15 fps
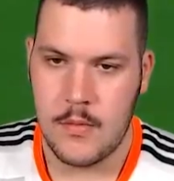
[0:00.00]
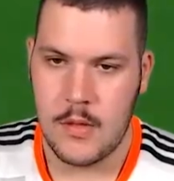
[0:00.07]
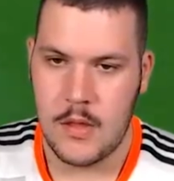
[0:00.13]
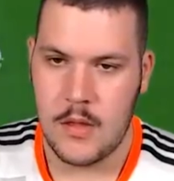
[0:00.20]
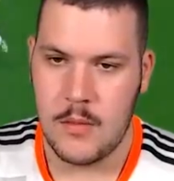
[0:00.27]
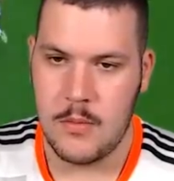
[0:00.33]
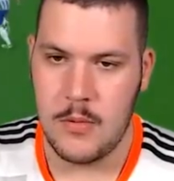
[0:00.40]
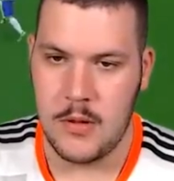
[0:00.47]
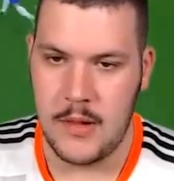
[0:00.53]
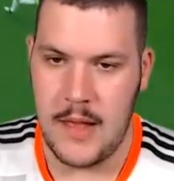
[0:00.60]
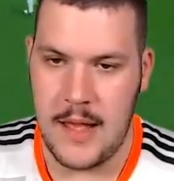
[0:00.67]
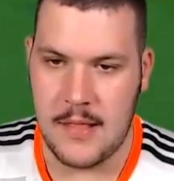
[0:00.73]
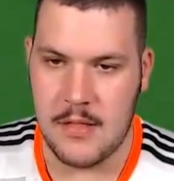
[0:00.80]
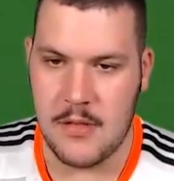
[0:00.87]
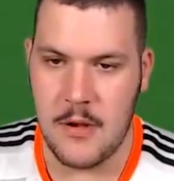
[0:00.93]
Come on,
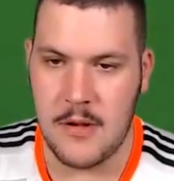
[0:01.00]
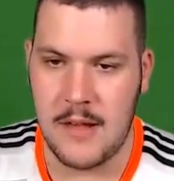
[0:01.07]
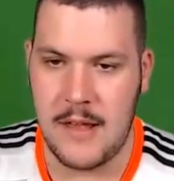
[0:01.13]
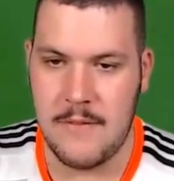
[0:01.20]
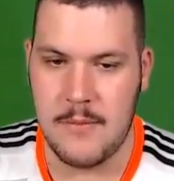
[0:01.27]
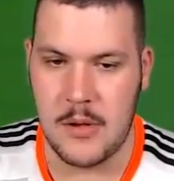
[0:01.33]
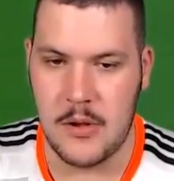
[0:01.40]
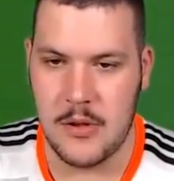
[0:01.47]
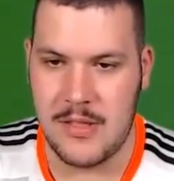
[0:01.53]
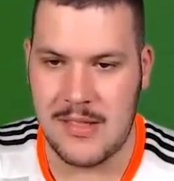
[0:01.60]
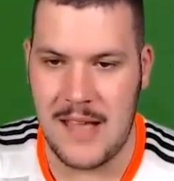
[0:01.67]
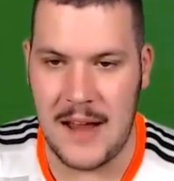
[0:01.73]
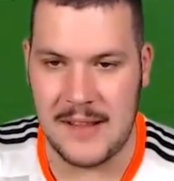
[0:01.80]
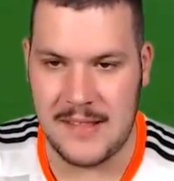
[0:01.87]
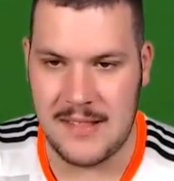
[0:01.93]
lads. Don't give them a good
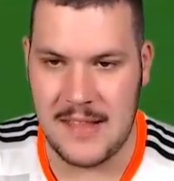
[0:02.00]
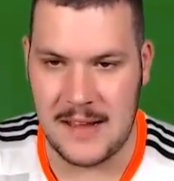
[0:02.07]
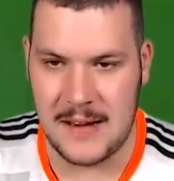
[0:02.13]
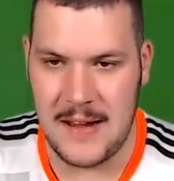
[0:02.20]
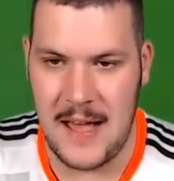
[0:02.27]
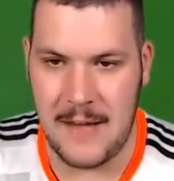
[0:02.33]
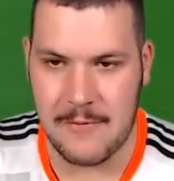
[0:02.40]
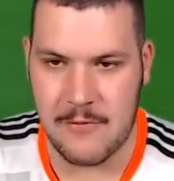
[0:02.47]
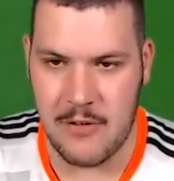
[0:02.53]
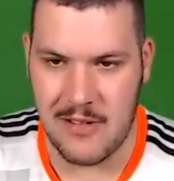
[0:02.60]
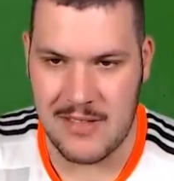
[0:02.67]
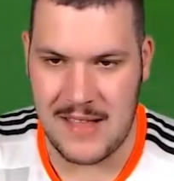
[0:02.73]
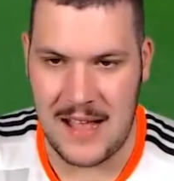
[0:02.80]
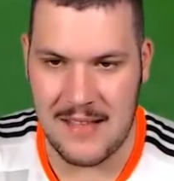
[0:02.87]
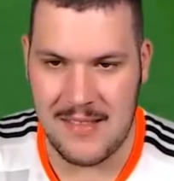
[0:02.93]
start to the second half.
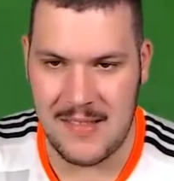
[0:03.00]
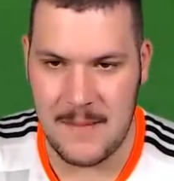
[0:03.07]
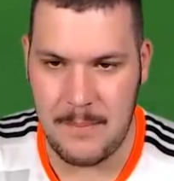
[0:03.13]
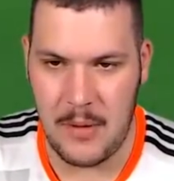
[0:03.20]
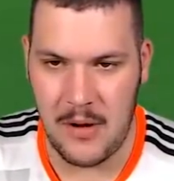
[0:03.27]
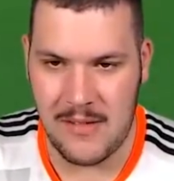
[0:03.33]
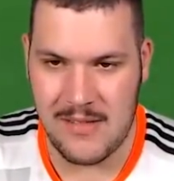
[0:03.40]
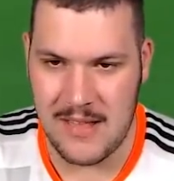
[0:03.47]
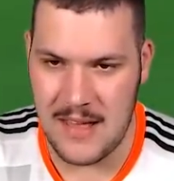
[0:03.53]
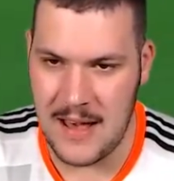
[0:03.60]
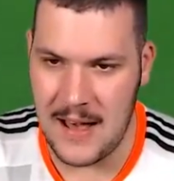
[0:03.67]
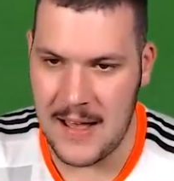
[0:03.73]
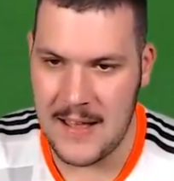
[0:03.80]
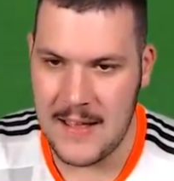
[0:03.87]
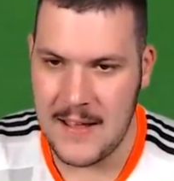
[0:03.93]
Trossard's in the box
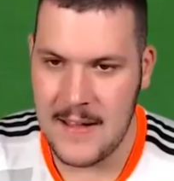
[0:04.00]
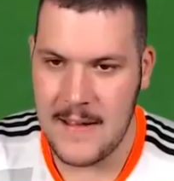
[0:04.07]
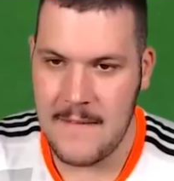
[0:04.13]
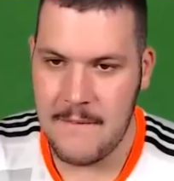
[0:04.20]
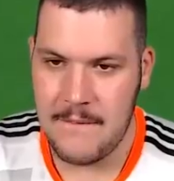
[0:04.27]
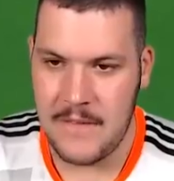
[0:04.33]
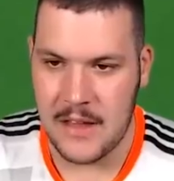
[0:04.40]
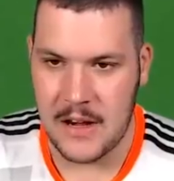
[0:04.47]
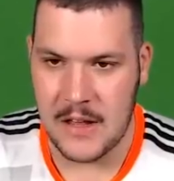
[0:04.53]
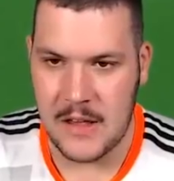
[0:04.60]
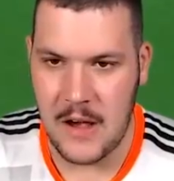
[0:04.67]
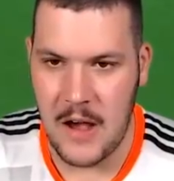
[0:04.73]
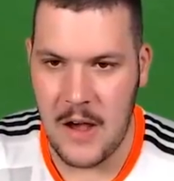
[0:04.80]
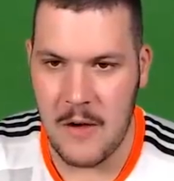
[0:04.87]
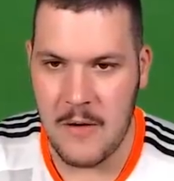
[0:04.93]
here. They're going to
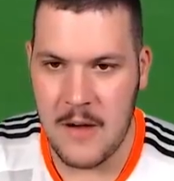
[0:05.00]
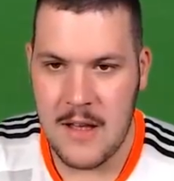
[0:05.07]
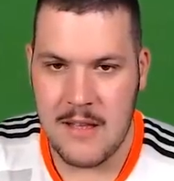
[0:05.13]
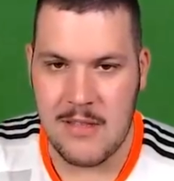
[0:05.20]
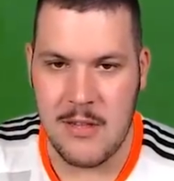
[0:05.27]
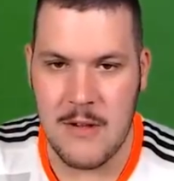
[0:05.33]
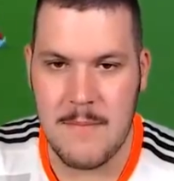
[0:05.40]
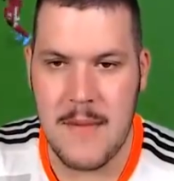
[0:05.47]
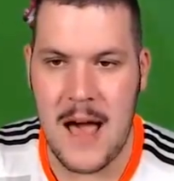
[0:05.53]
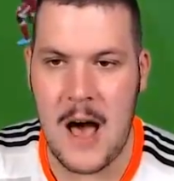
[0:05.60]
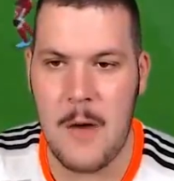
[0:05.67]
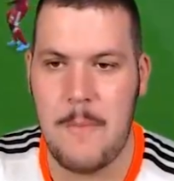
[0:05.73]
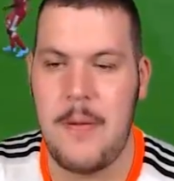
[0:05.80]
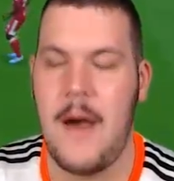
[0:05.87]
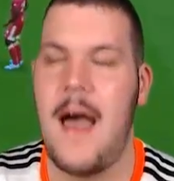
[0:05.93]
go to
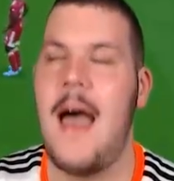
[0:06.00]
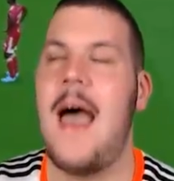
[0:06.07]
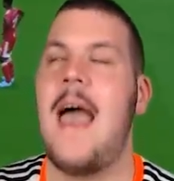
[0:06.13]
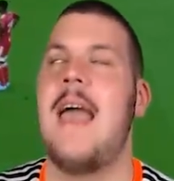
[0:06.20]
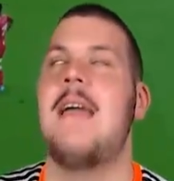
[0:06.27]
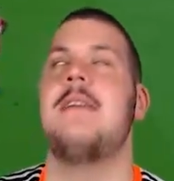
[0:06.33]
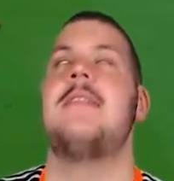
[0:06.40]
Malpe.